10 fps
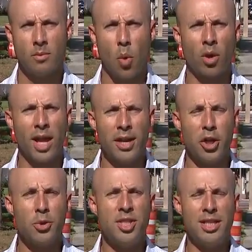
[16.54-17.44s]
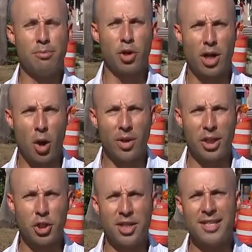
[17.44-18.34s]
Orlando's Zebra
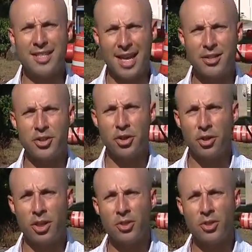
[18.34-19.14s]
Coalition is set to turn